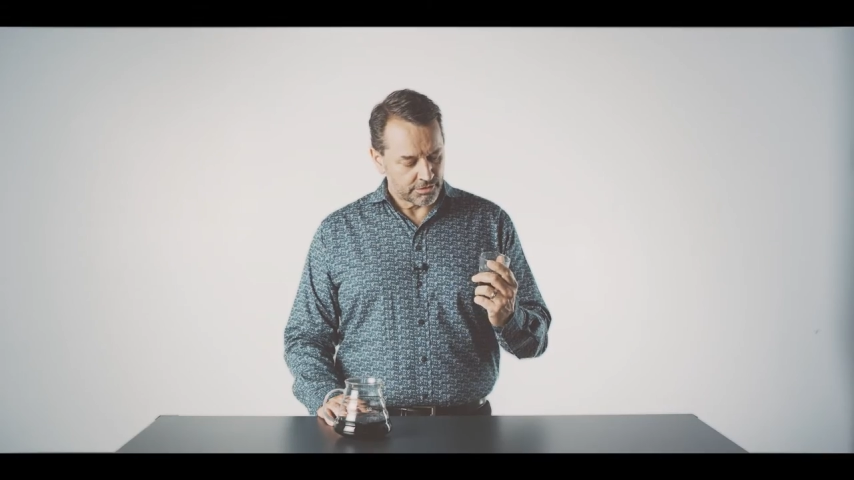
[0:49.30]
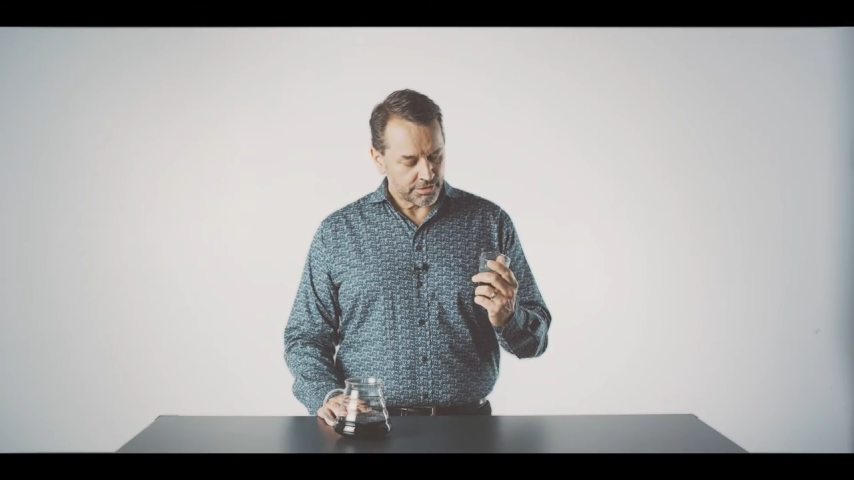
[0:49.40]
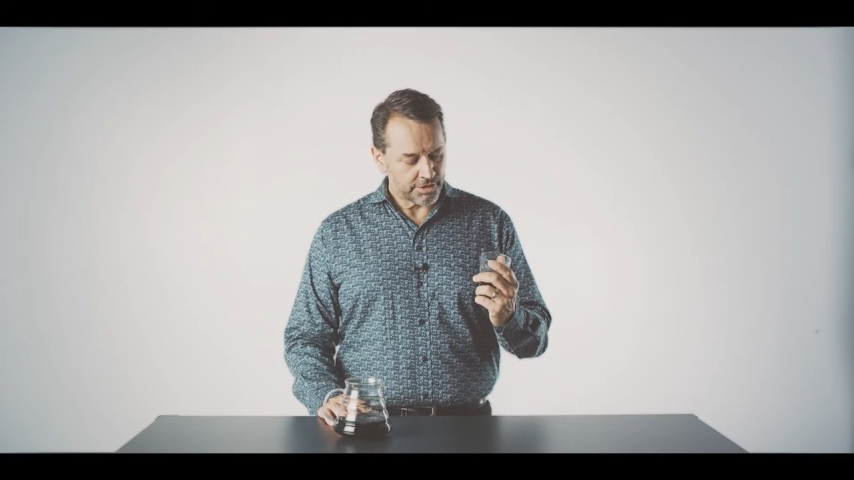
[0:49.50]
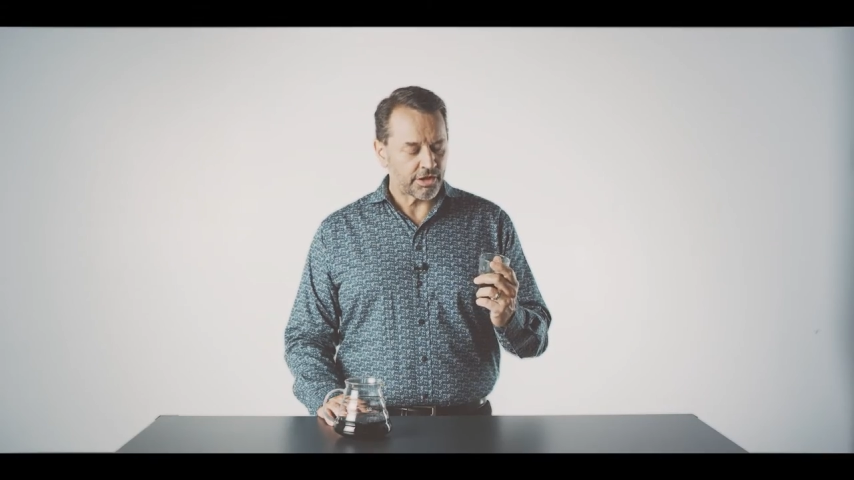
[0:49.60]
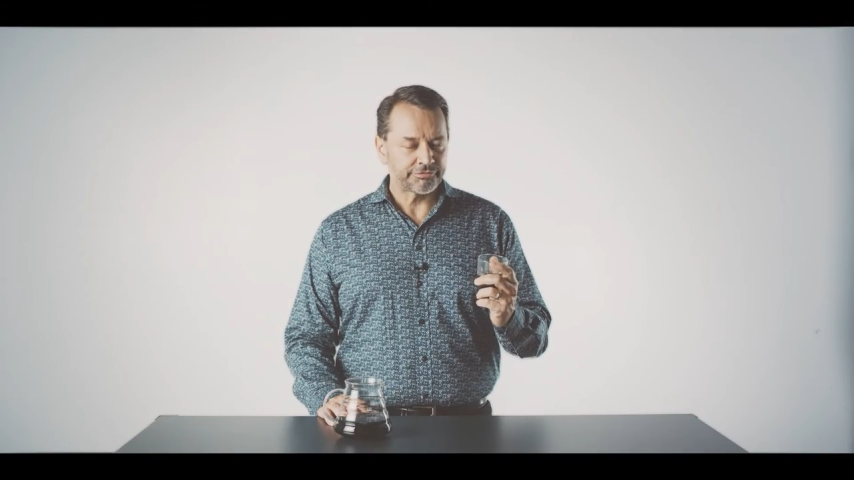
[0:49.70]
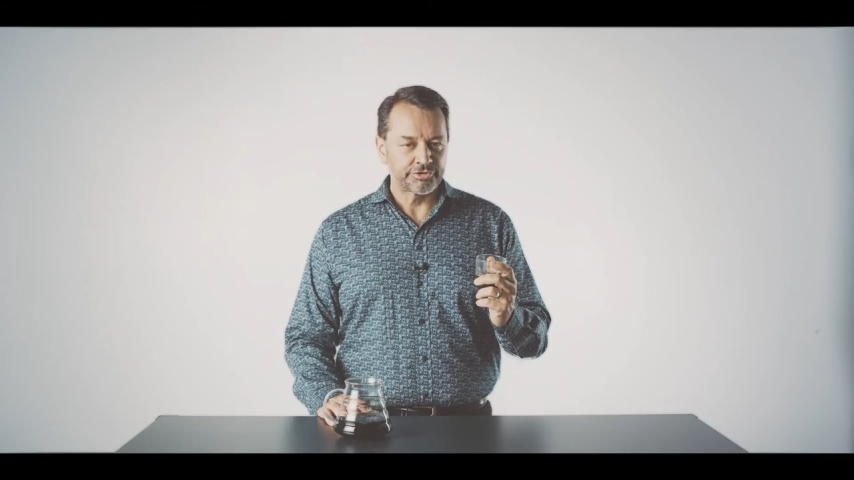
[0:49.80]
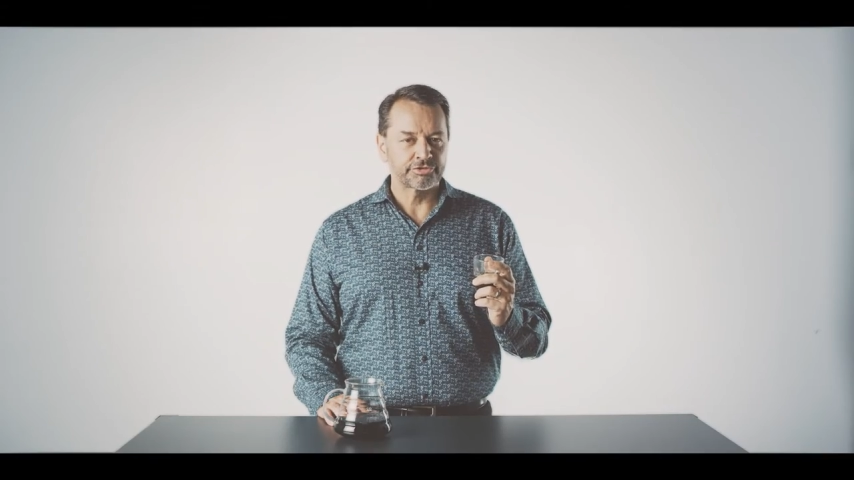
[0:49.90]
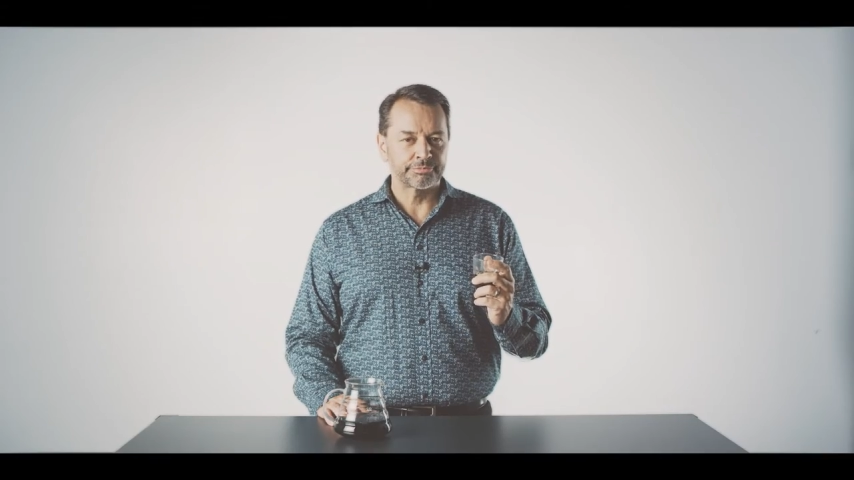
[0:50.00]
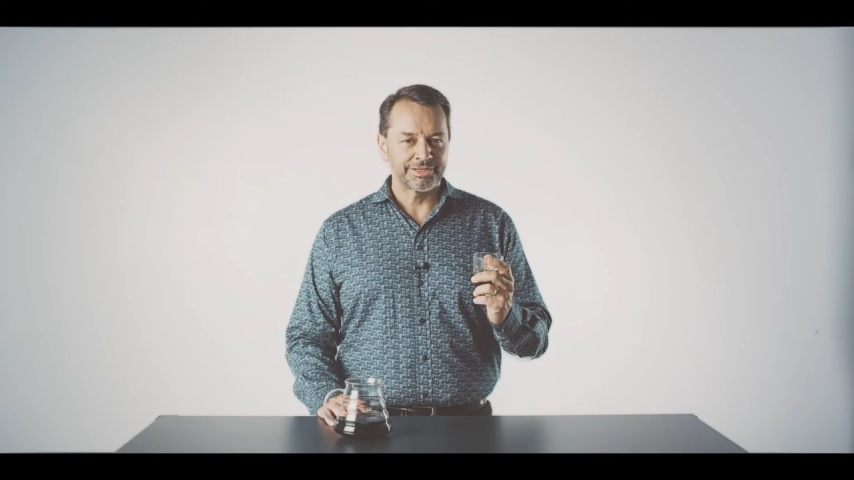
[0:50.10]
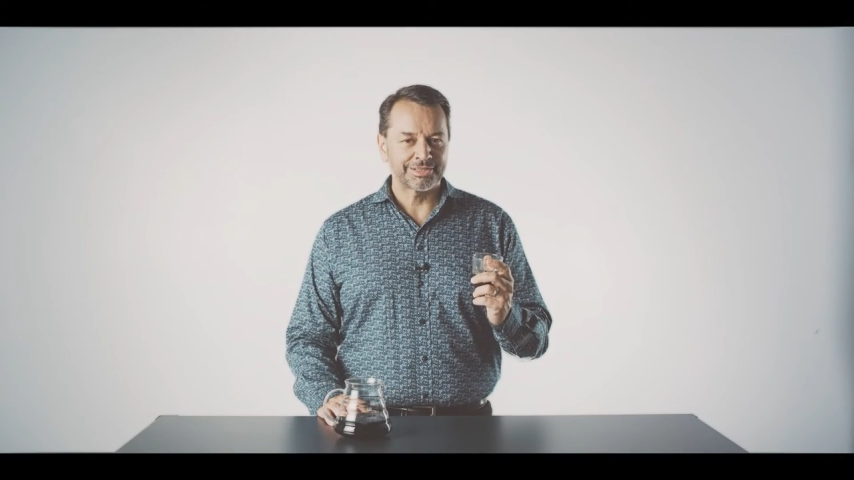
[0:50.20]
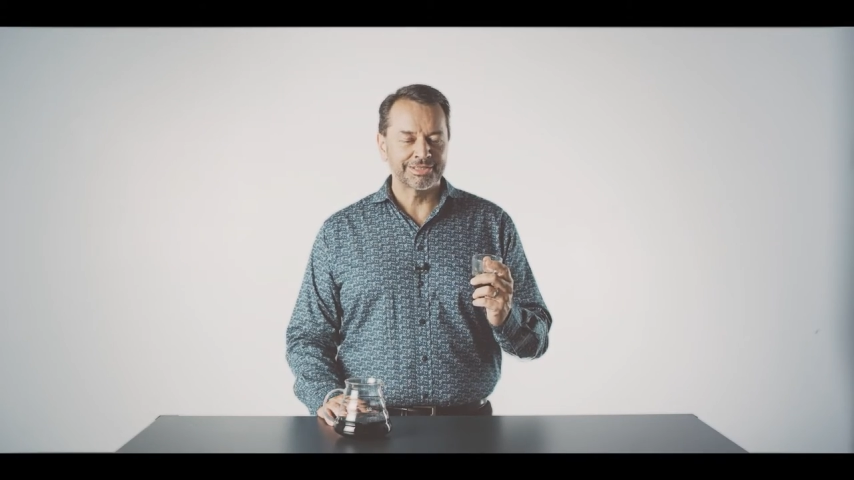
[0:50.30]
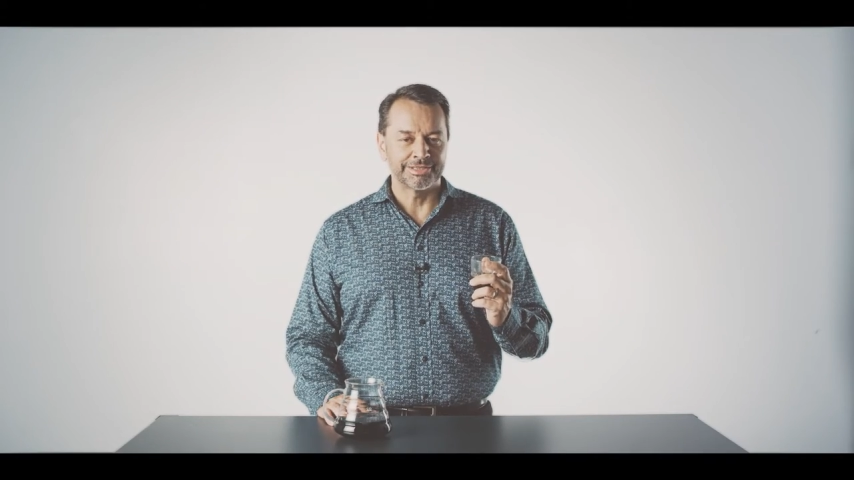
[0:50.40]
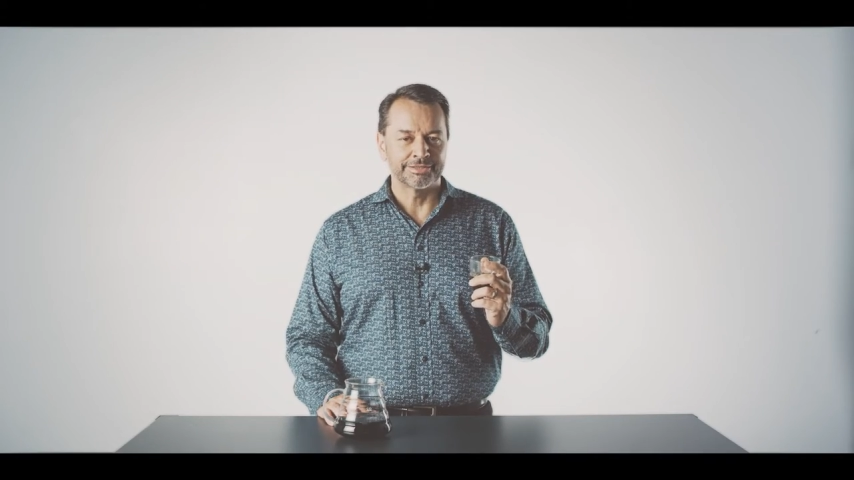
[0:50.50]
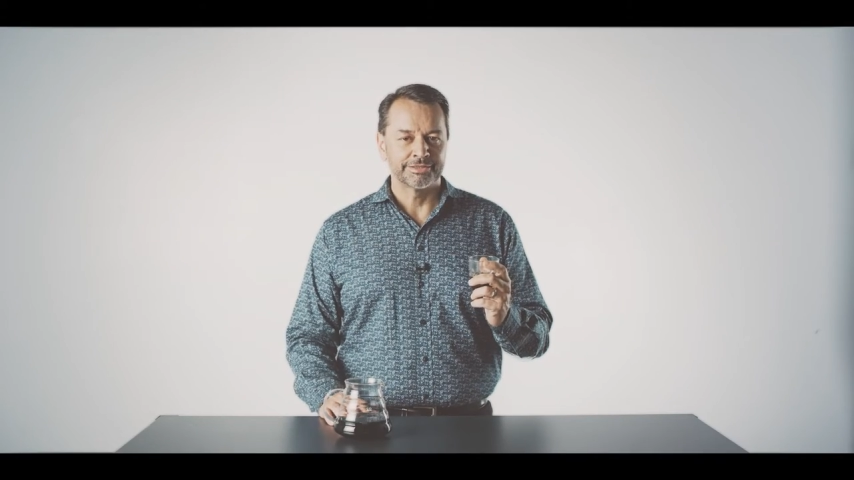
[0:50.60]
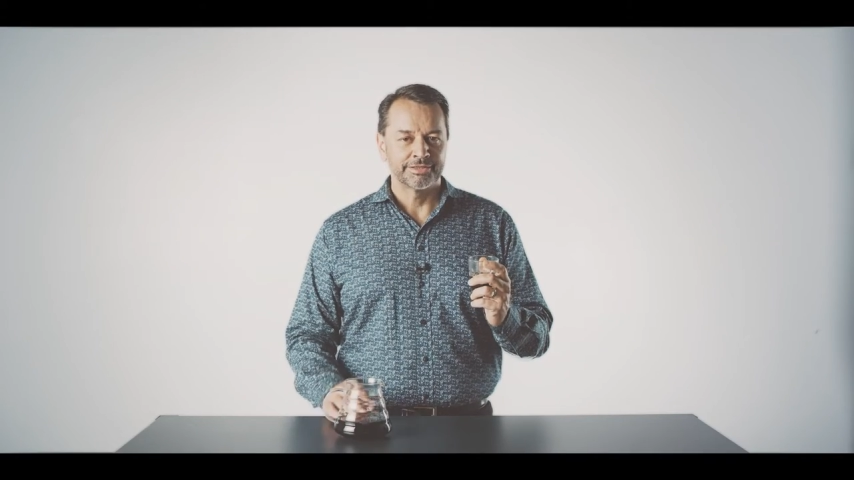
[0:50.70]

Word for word: Great coffee should be clean.